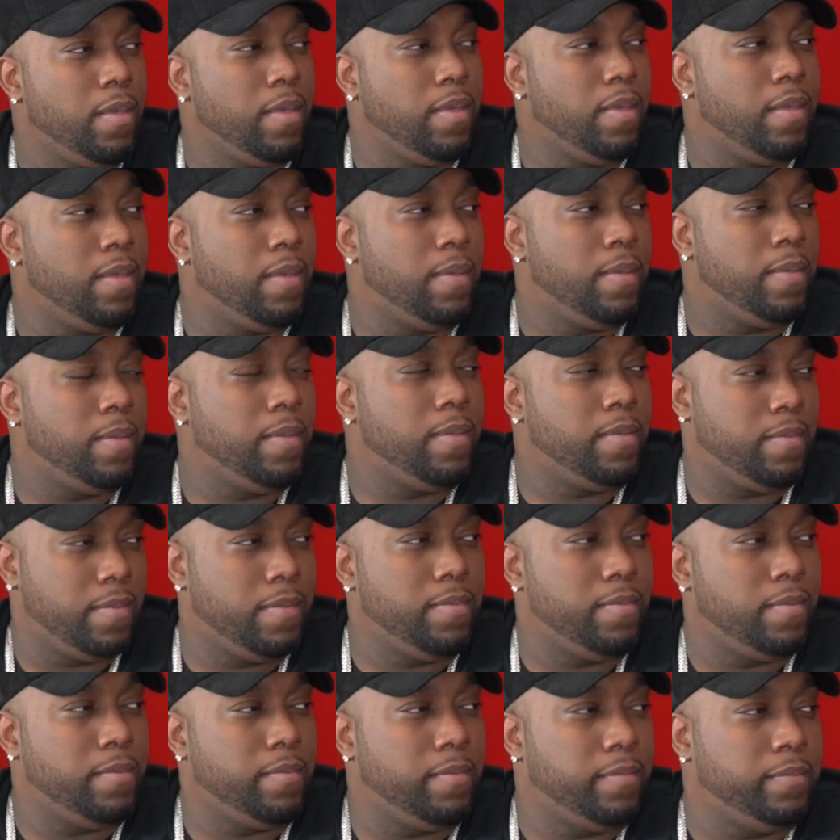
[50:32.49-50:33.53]

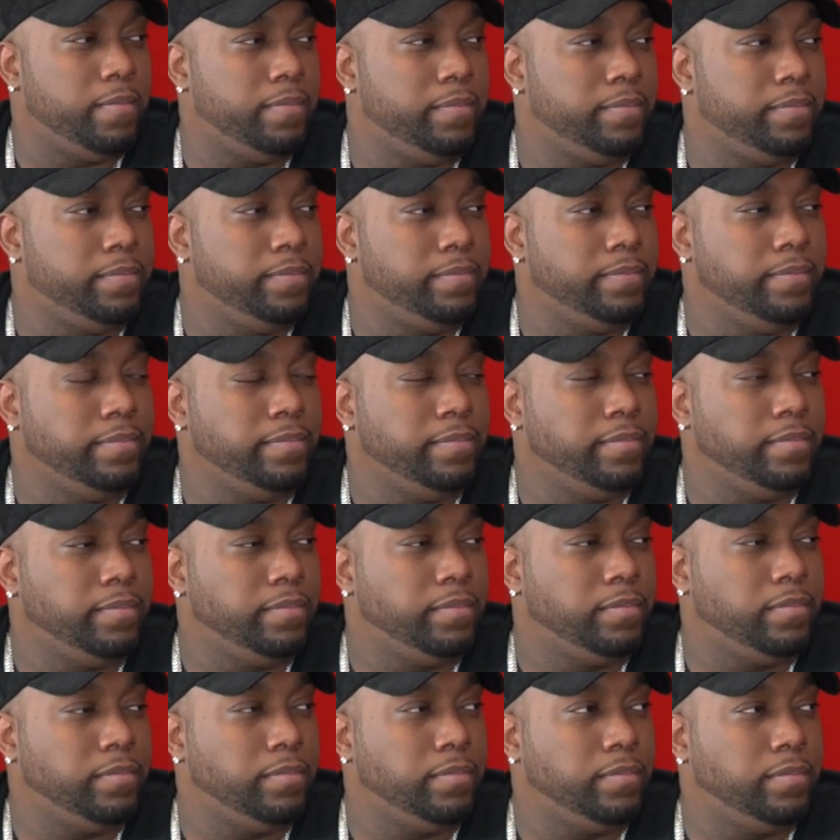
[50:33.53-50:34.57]

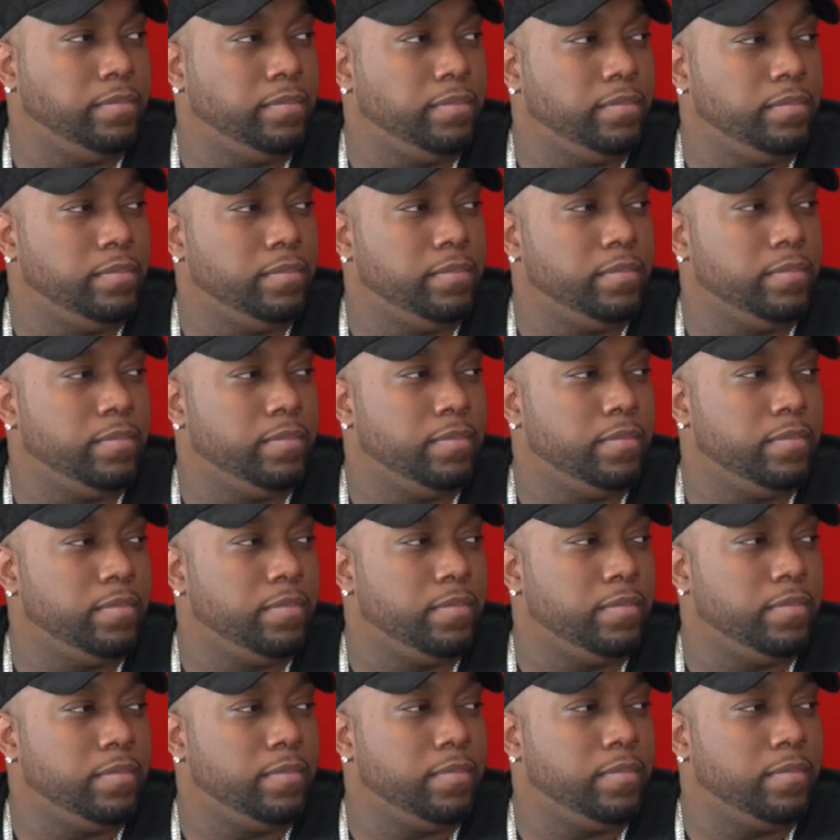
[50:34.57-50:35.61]

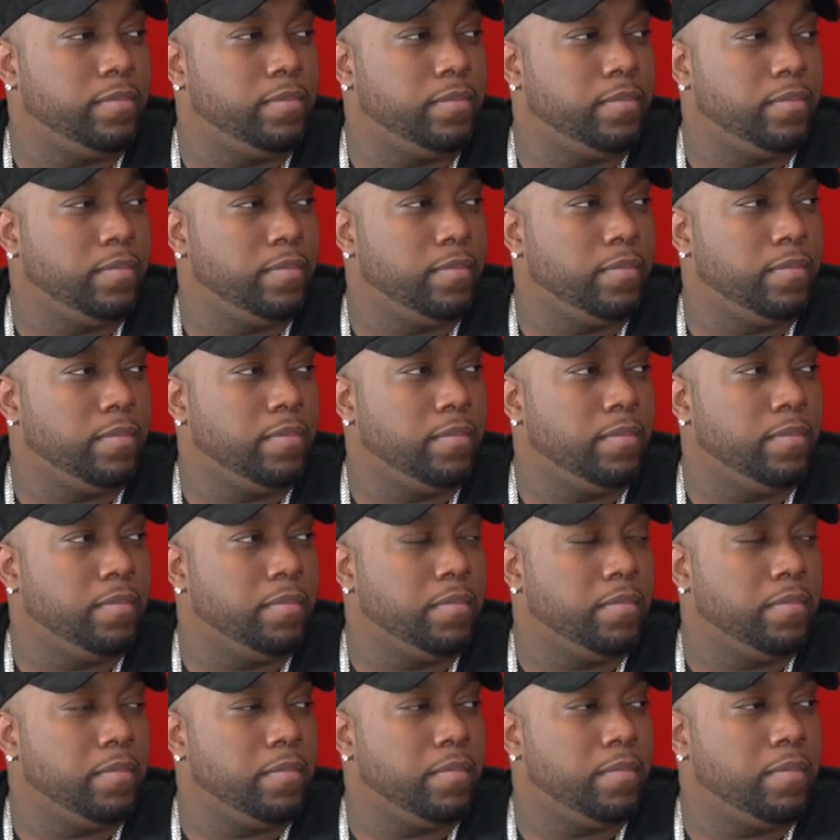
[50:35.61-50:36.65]

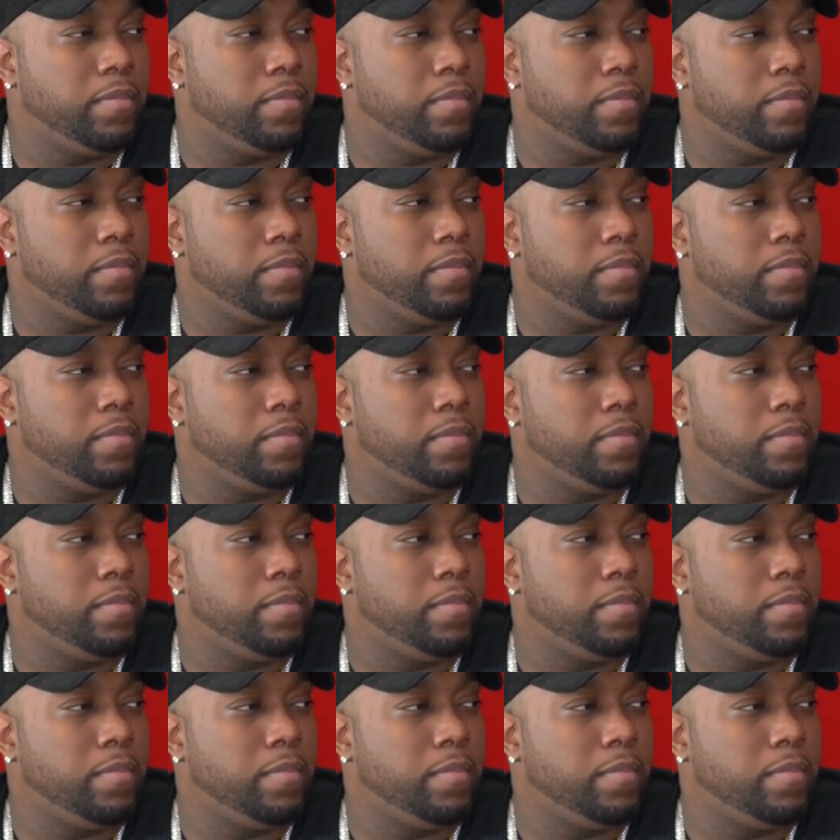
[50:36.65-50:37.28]
(not speaking)